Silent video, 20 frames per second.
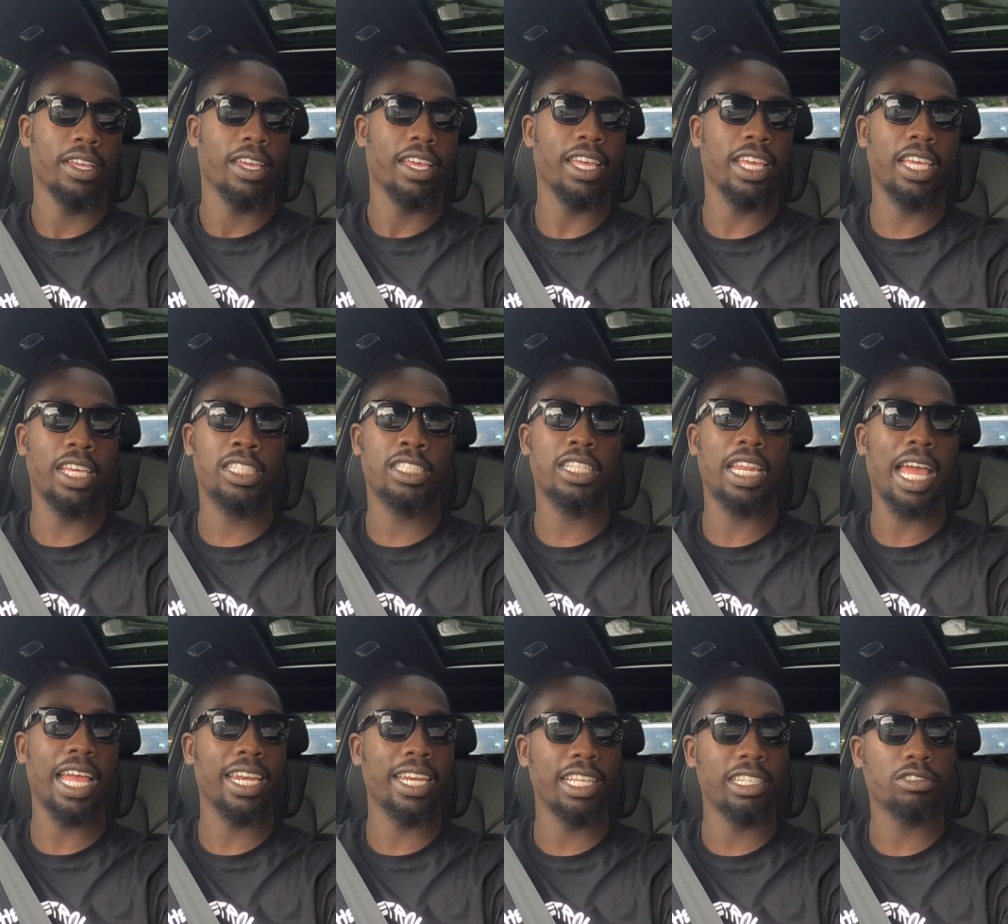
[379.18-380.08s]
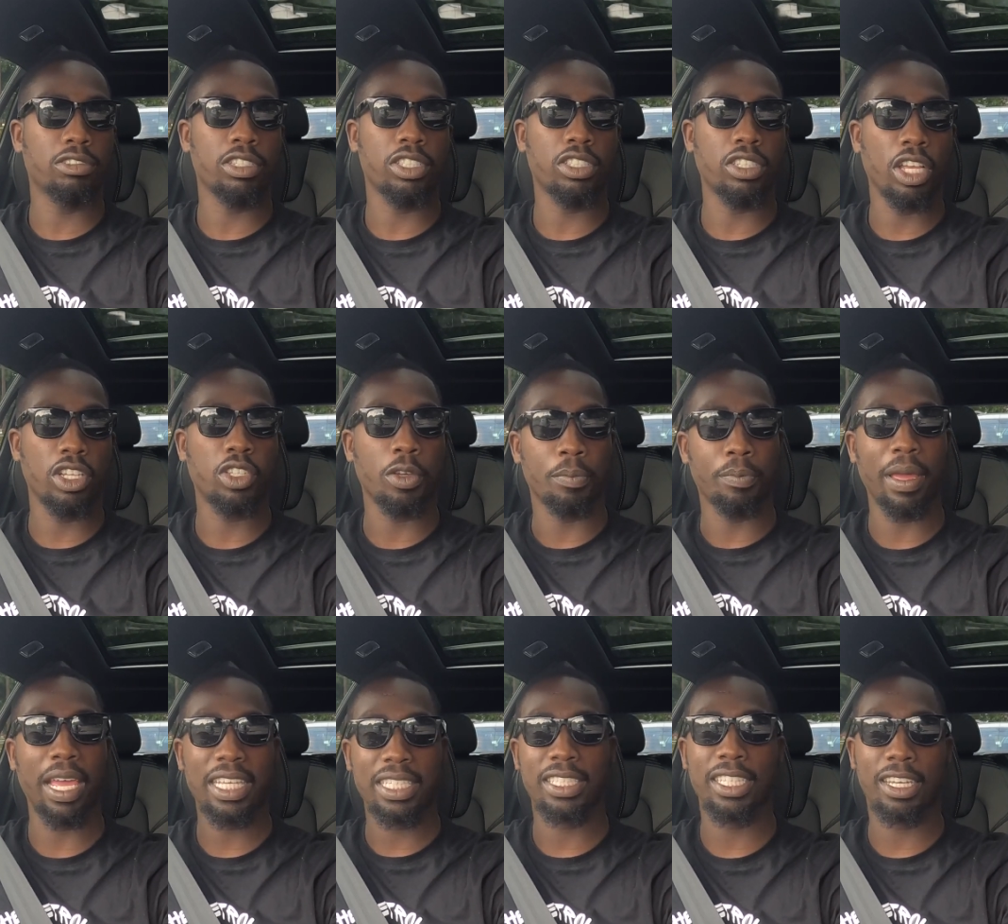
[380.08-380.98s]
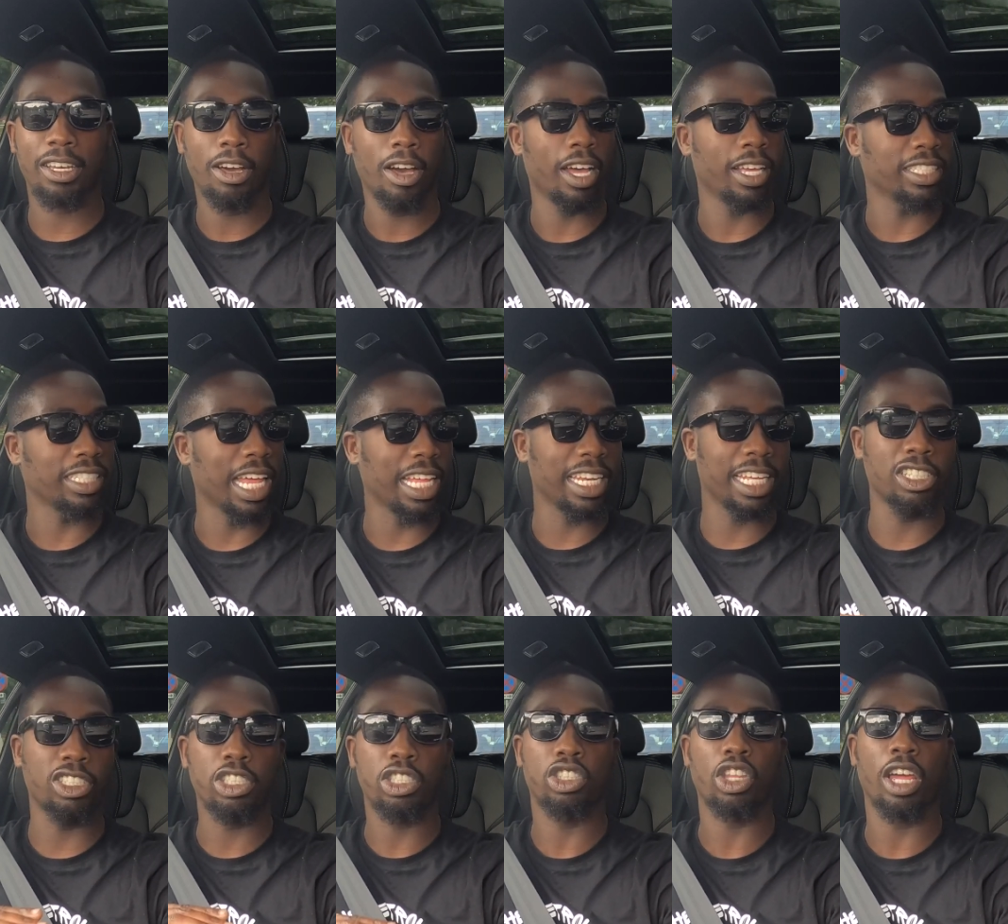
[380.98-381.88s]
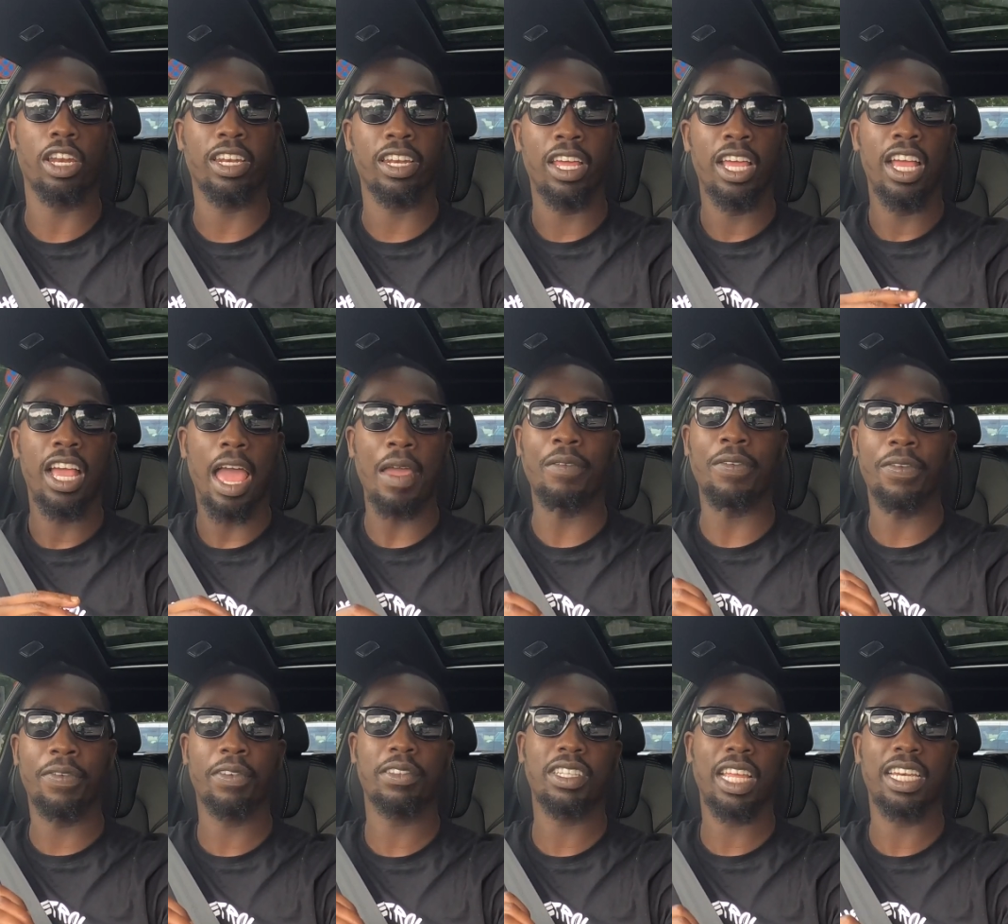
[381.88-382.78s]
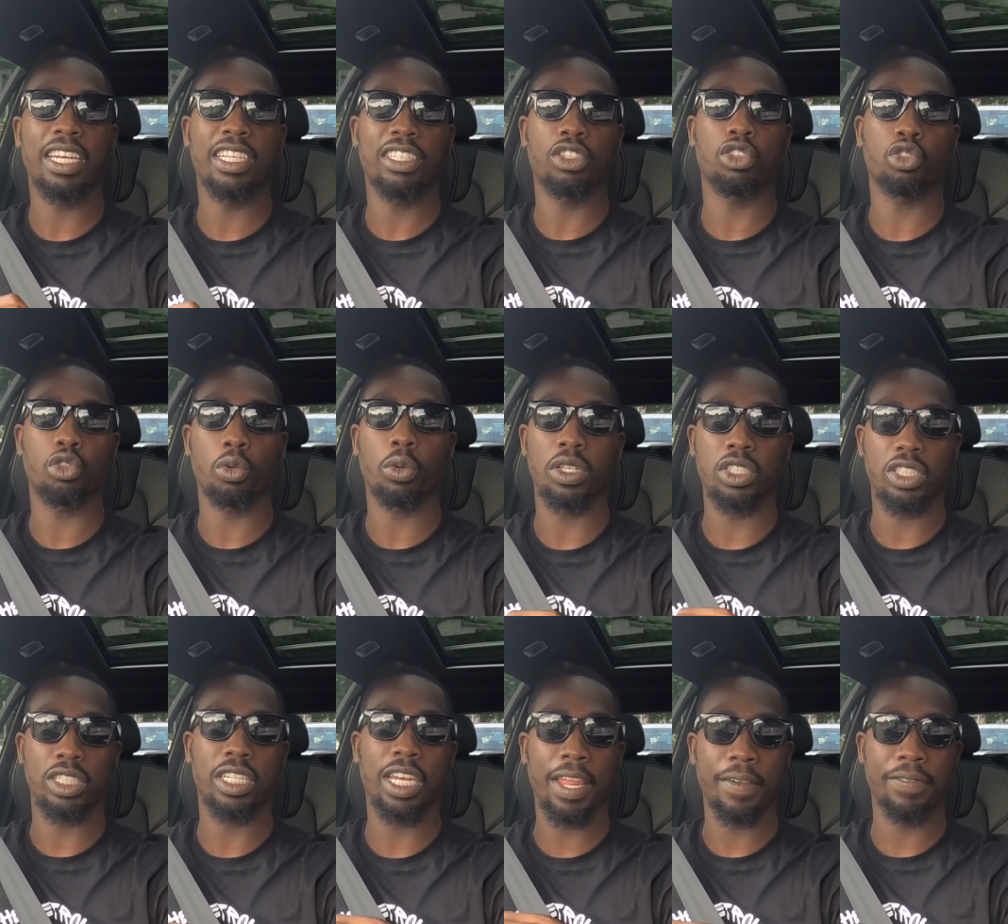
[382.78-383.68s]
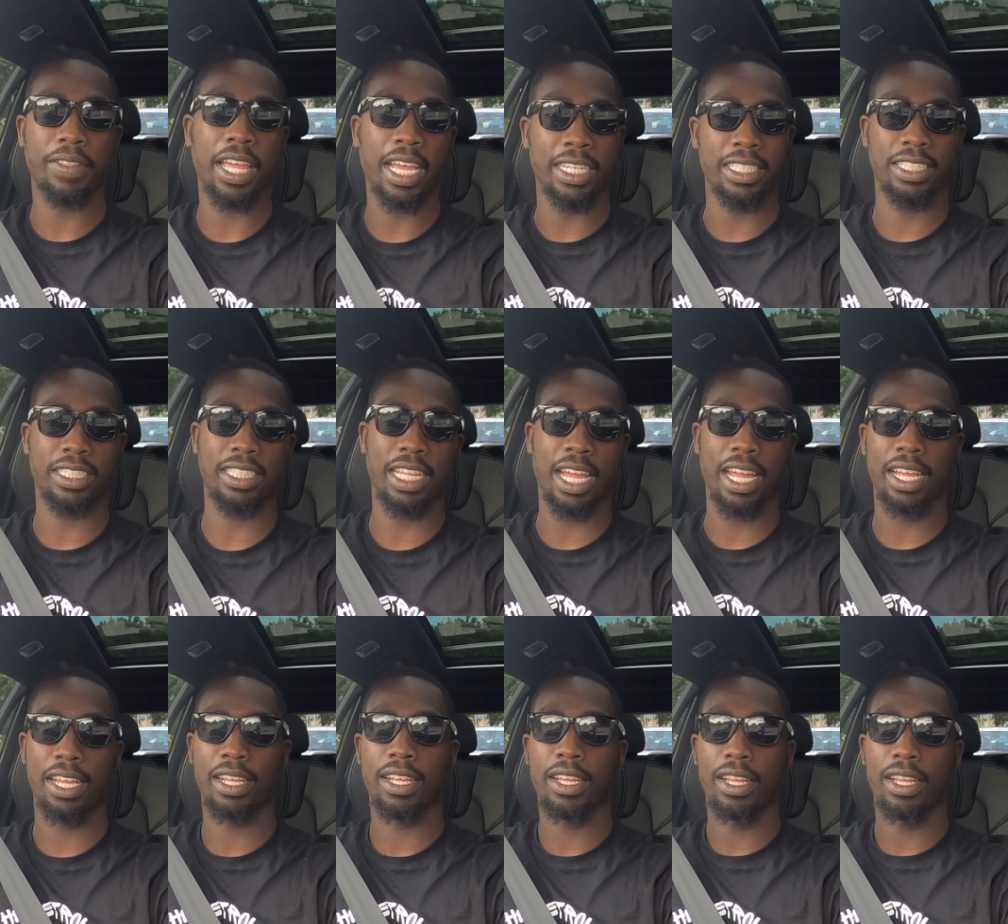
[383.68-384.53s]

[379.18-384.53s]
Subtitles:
It is like literally such a basic car. It's like they just done everything they need to do and just left it as that.